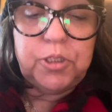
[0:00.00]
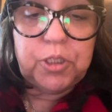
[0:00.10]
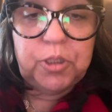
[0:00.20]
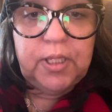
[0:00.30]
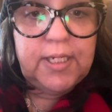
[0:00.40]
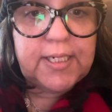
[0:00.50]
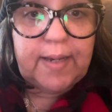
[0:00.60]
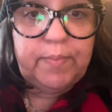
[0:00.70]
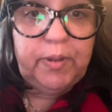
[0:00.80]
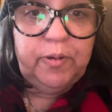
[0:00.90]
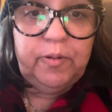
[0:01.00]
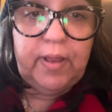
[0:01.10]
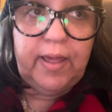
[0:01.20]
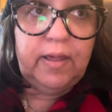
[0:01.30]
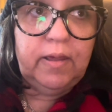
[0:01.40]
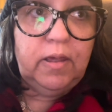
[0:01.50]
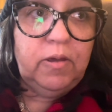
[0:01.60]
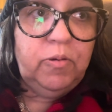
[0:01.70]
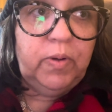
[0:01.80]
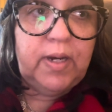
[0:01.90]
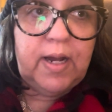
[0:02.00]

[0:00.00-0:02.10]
totally taboo. Like, you would